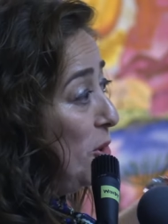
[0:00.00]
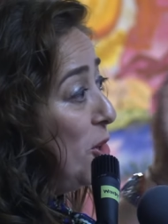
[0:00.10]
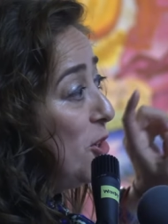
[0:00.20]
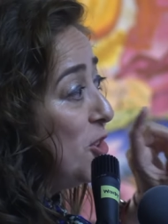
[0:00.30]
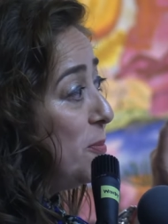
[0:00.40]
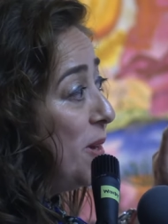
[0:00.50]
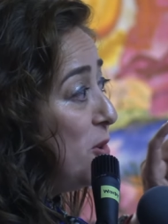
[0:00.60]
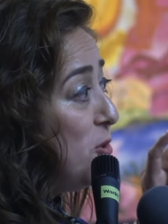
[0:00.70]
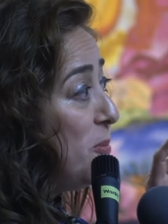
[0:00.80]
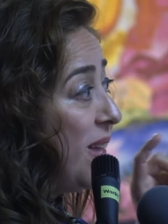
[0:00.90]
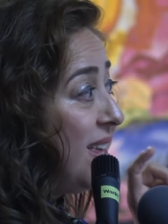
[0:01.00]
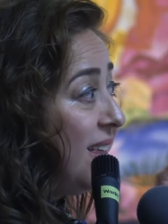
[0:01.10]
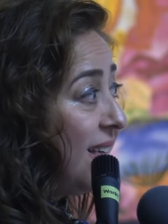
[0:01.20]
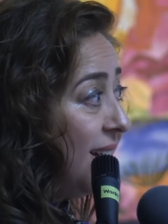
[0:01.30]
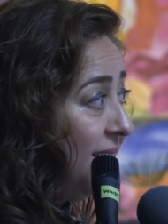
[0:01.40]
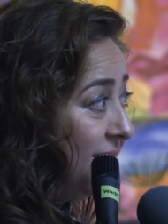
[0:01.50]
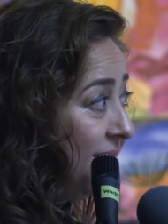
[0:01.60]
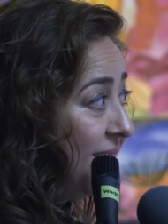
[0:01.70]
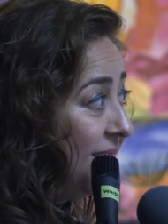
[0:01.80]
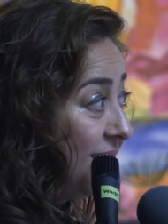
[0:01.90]
Cursed be you, bellida,
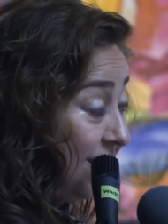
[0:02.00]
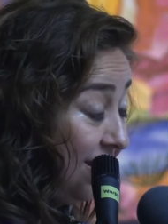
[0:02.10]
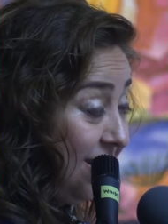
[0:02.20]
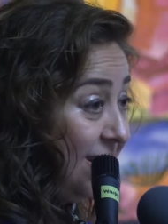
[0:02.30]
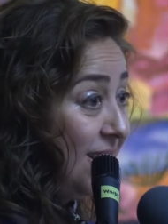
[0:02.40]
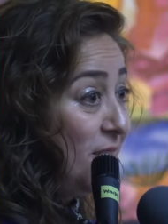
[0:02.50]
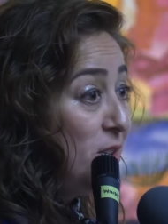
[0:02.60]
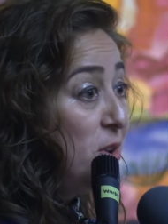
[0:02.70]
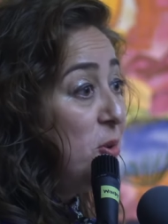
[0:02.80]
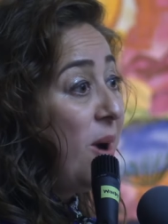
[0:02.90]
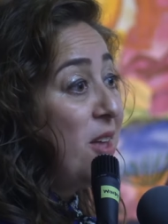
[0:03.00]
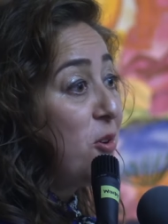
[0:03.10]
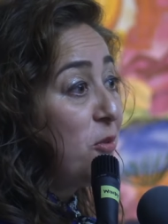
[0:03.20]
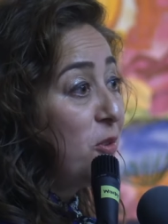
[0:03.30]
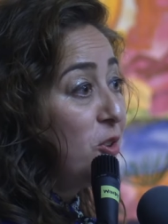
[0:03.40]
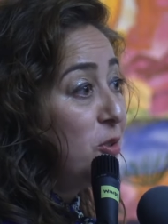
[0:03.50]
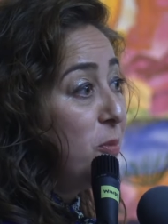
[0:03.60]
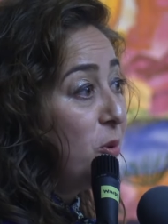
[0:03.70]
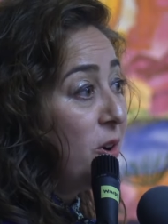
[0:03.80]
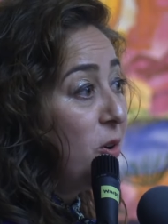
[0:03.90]
you and your
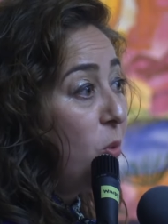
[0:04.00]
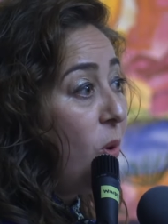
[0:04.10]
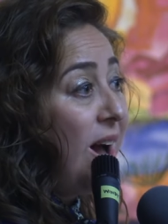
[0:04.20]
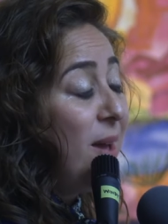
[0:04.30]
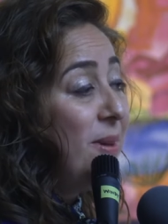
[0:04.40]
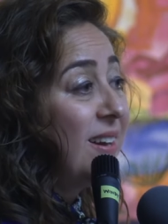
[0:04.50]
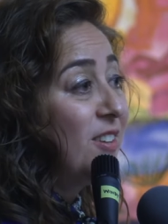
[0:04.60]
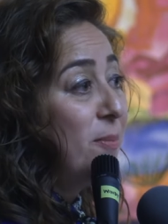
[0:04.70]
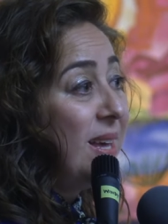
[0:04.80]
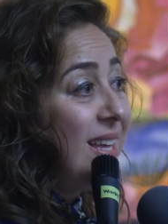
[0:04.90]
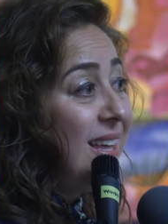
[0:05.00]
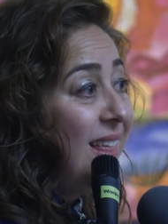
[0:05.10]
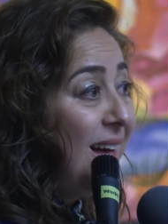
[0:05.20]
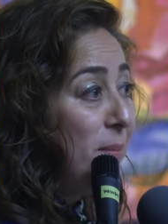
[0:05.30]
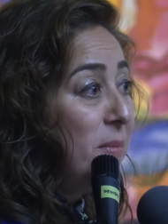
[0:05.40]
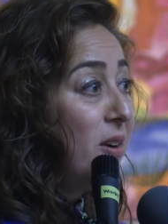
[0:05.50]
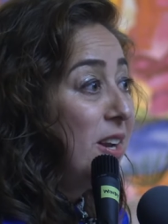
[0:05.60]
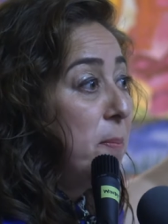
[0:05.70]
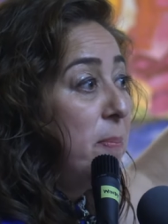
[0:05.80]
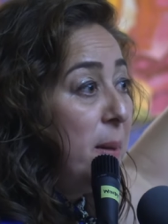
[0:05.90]
firstborn. Why? Because bellida
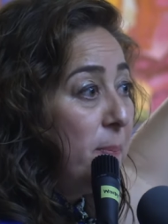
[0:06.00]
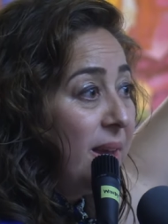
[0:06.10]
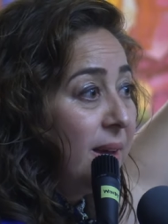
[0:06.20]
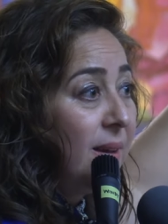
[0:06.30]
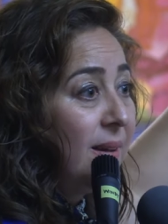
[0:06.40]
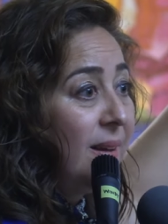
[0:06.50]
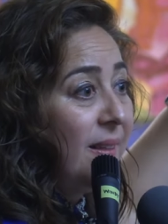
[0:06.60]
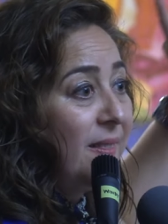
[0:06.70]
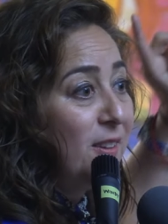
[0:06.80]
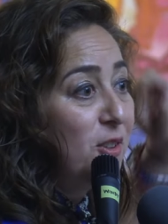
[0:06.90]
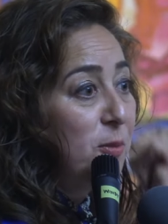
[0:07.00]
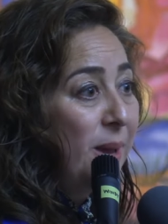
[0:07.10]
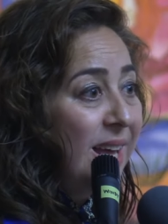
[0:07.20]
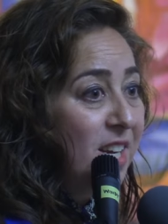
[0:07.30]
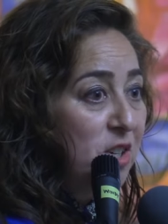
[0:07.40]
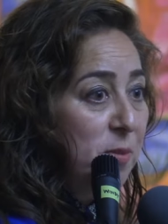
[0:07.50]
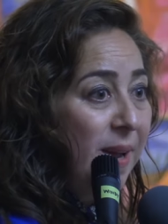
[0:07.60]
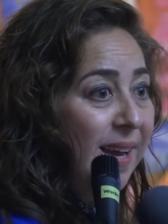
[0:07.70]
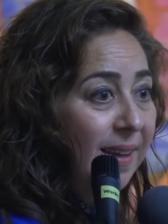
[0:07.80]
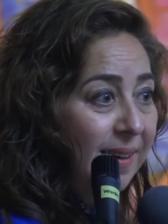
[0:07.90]
married Pepe, the Spanish
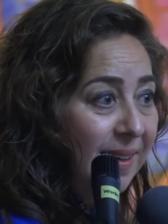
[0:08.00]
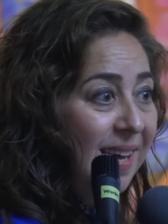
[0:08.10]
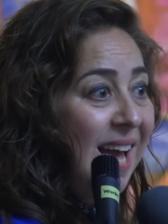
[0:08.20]
man.